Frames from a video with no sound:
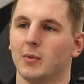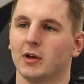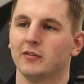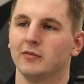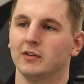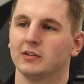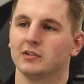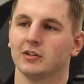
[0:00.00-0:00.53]

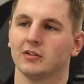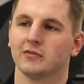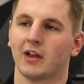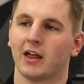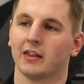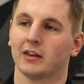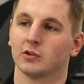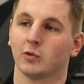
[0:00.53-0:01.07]
benefits of
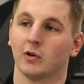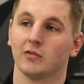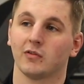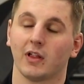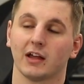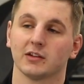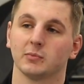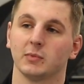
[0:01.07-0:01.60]
nylon 12
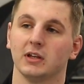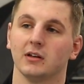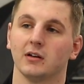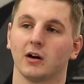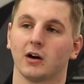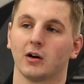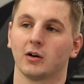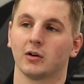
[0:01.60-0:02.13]
glass bead
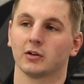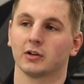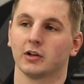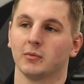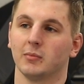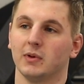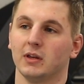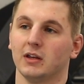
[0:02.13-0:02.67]
are
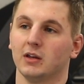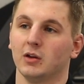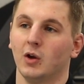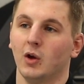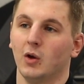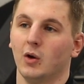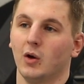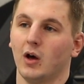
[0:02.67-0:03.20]
going to be
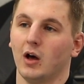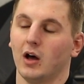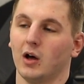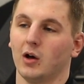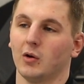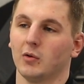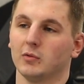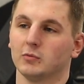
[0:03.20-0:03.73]

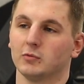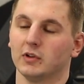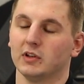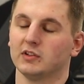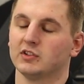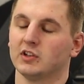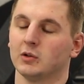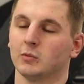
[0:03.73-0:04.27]

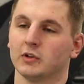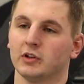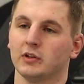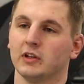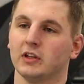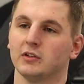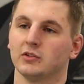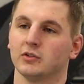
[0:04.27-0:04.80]
really seen when you
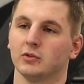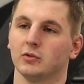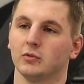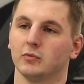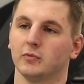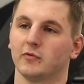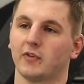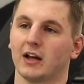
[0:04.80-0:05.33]
need to
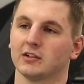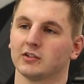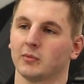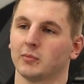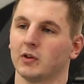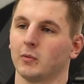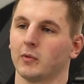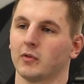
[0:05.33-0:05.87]
find
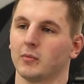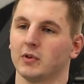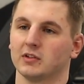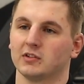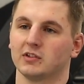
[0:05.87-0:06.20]
something with a bit